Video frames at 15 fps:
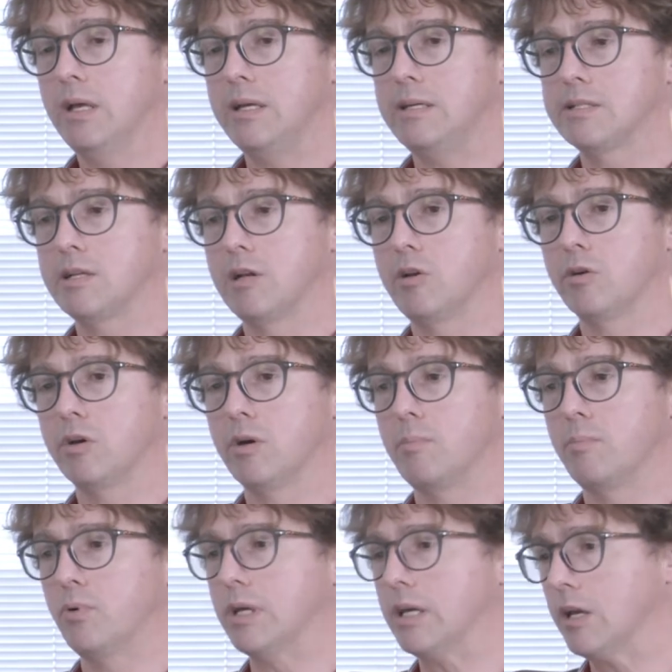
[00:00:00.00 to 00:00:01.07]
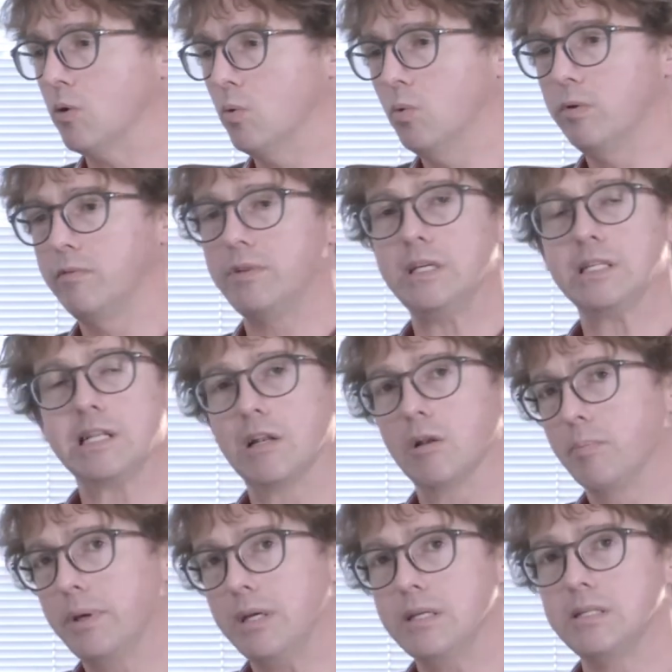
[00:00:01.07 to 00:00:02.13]
is to look at bringing all of these little
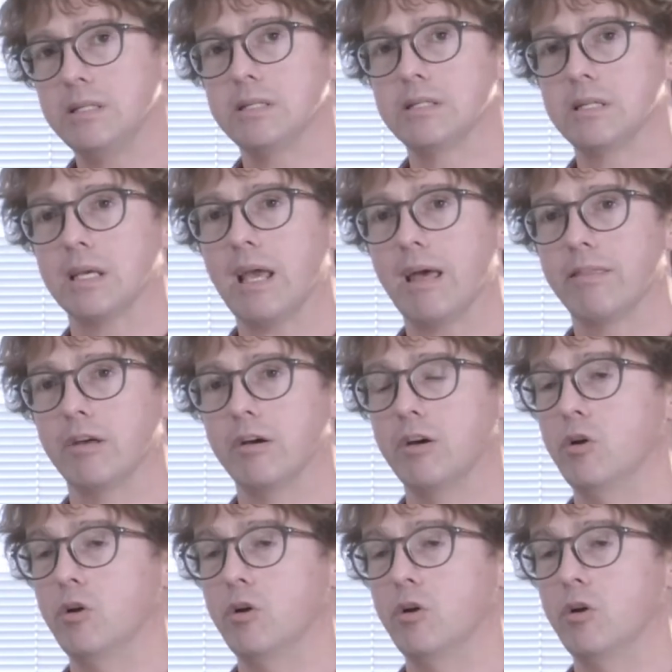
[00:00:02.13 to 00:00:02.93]
pieces together,